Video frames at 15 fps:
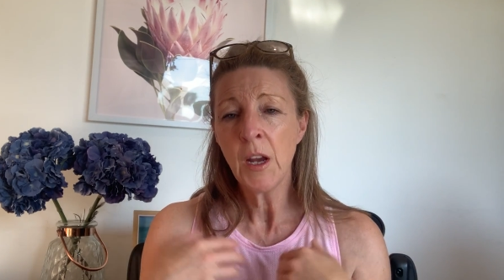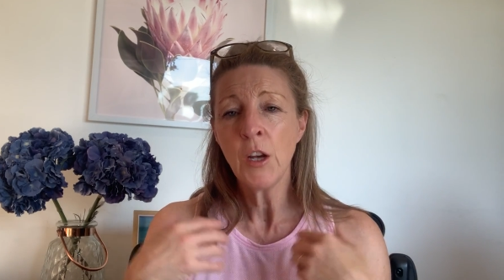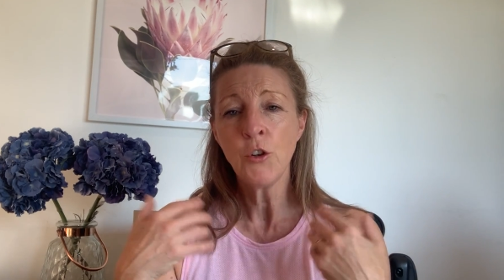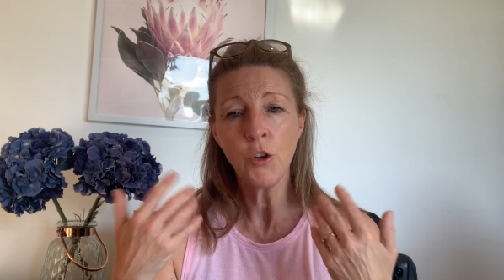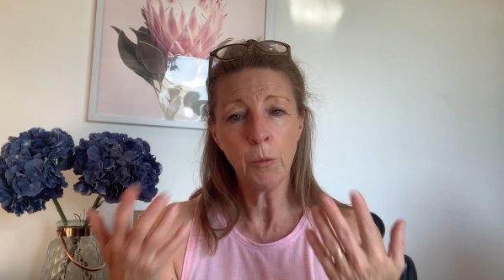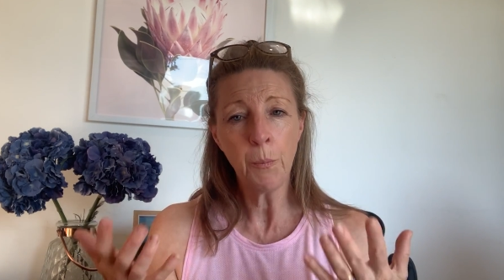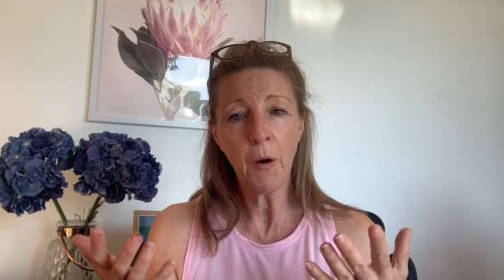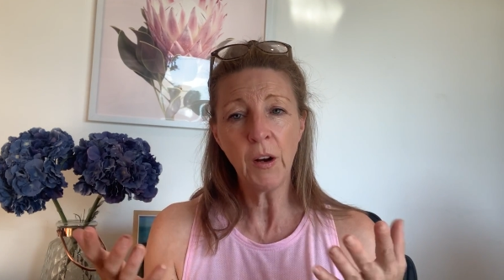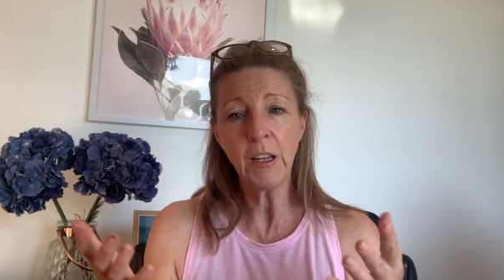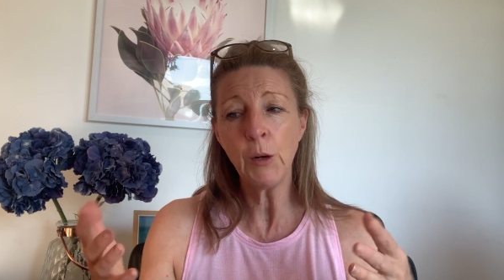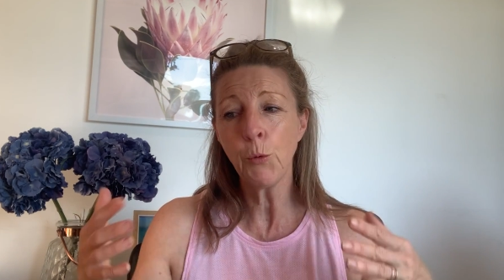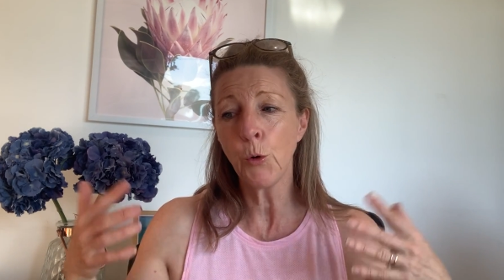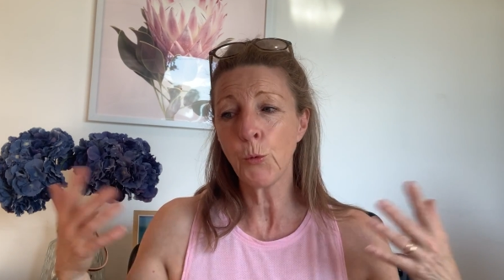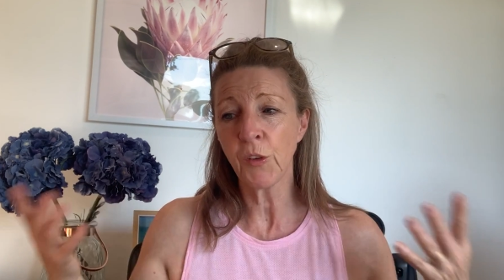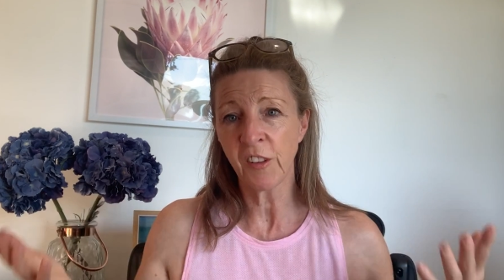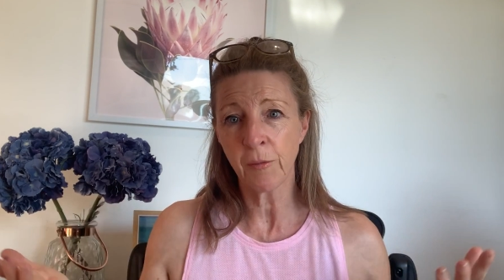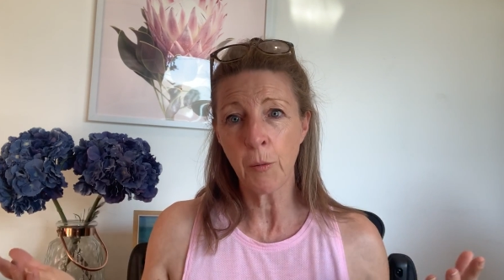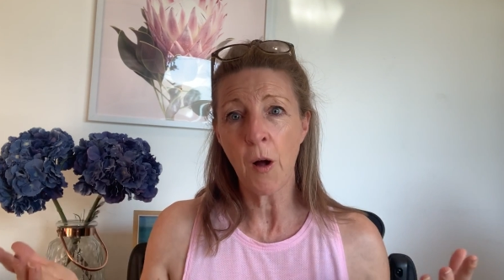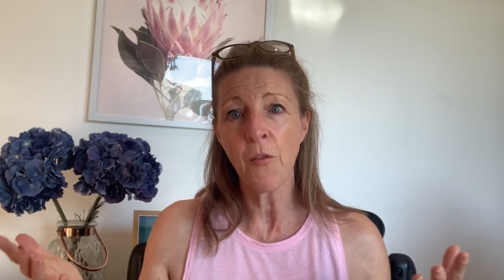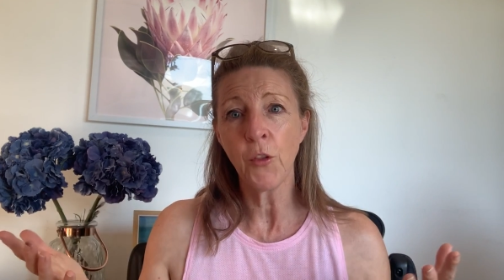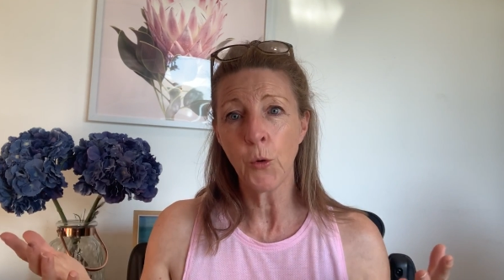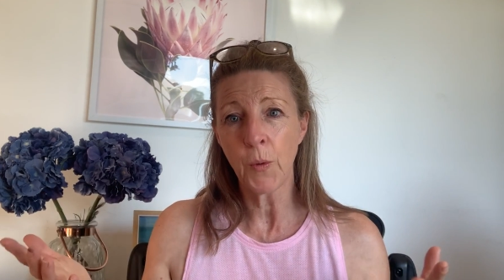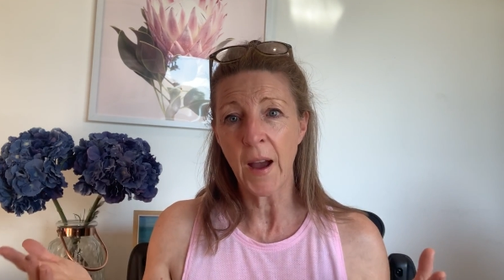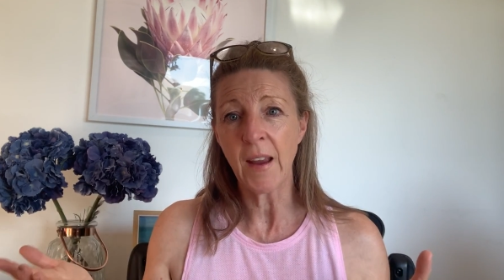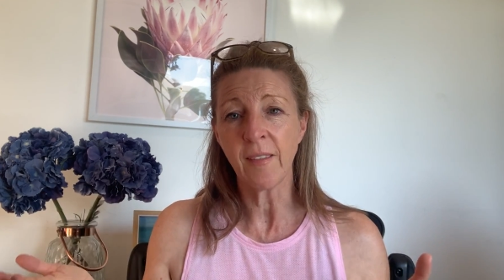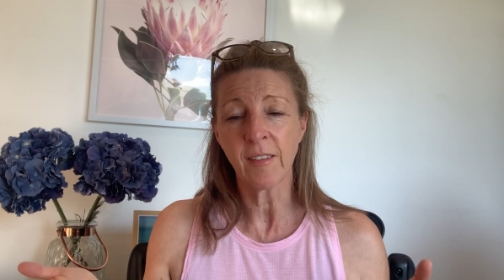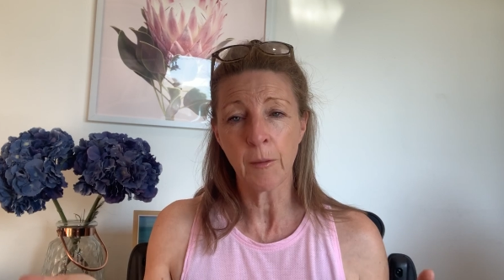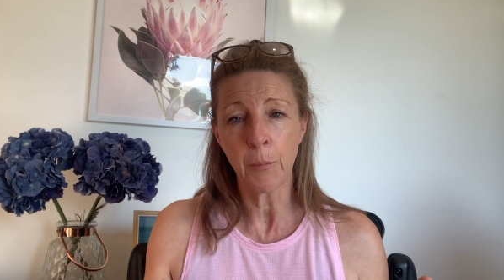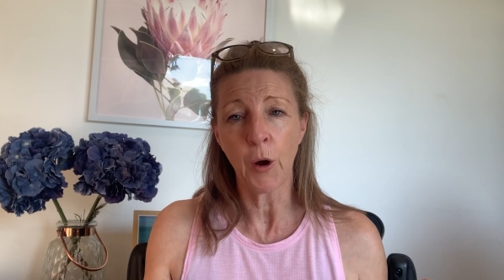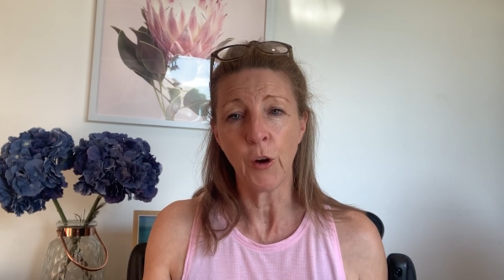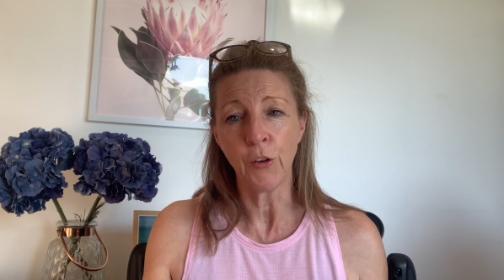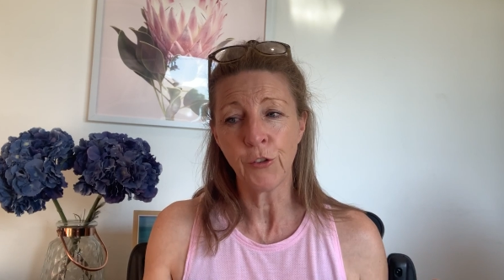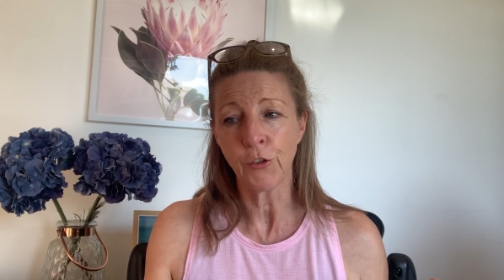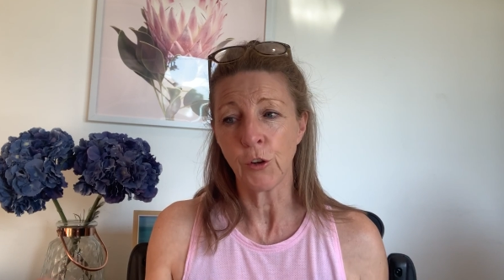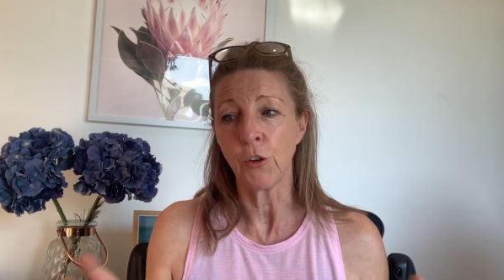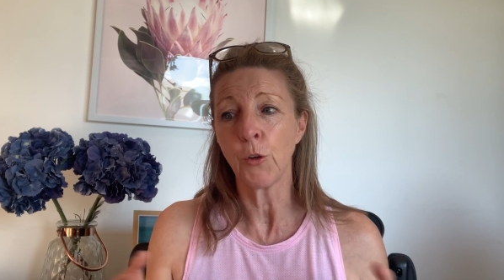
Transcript: Your body will respond the way it's supposed